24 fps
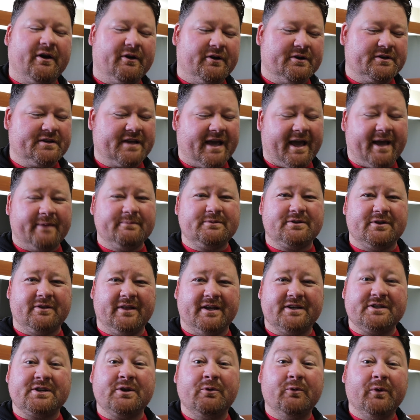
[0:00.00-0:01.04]
out her tab so
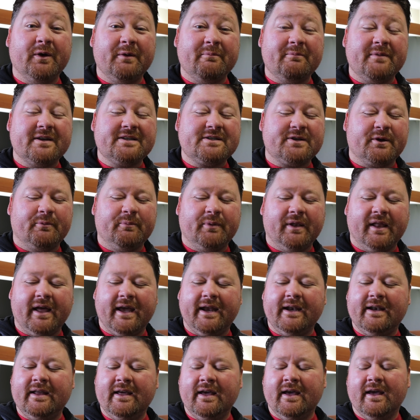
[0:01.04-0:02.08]
that she wouldn't miss her
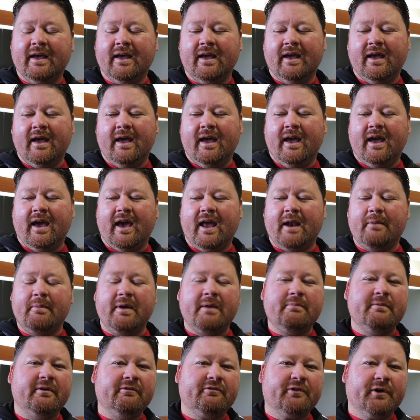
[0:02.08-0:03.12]
plane. And it
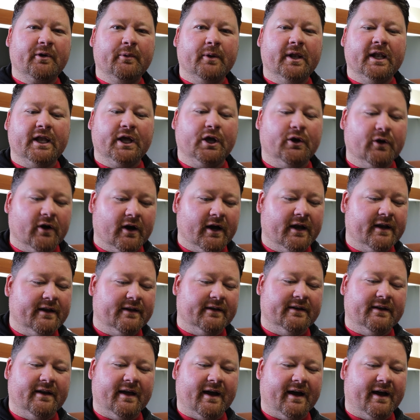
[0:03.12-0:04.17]
made me feel really good.
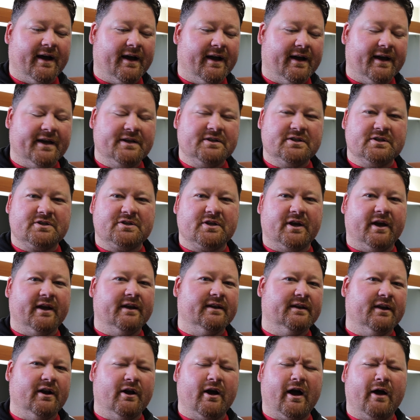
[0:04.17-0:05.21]
And I just
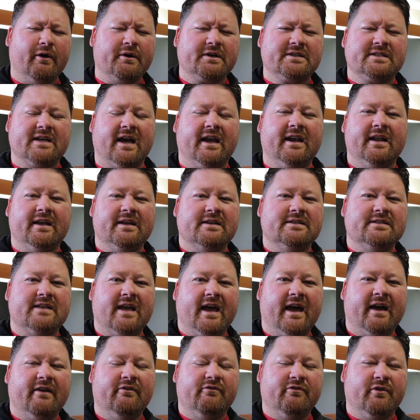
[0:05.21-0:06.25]
thought, how exciting is
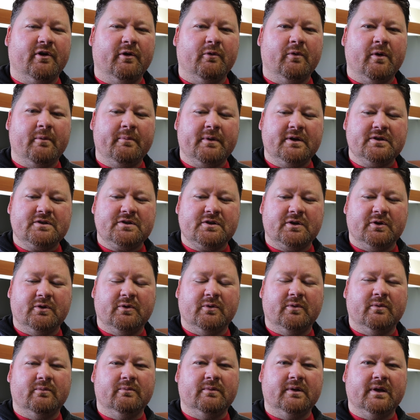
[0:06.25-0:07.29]
that for a woman
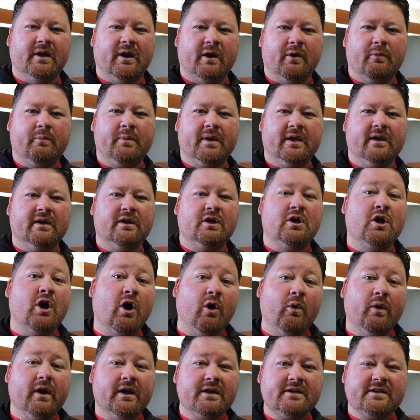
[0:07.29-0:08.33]
to, be
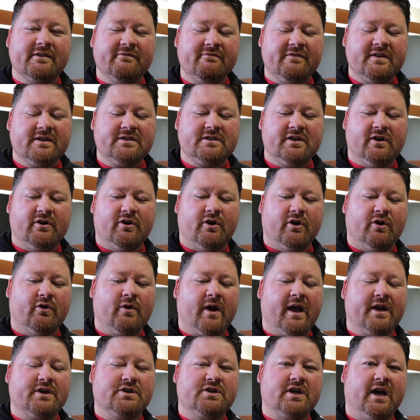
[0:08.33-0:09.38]
going to visit her
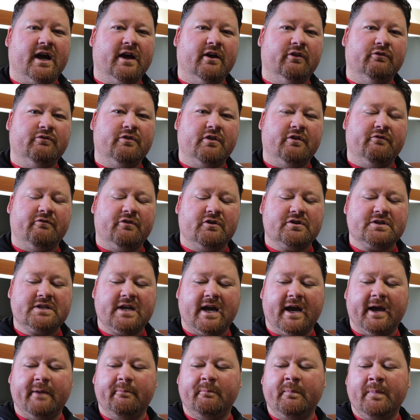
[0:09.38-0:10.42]
grandchild for the first
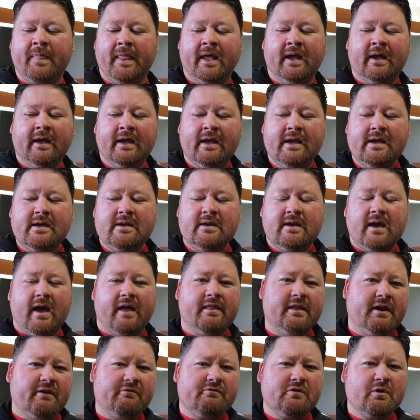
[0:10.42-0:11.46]
time.
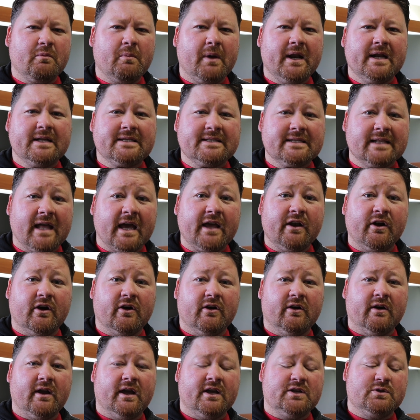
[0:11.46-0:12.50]
And then a few minutes
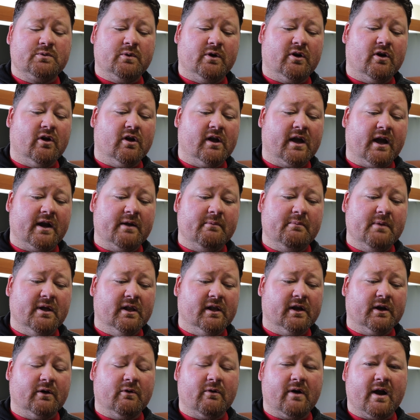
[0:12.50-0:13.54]
later, as we were all kind of
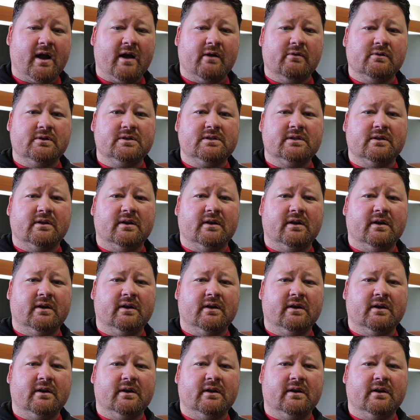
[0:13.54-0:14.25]
milling around,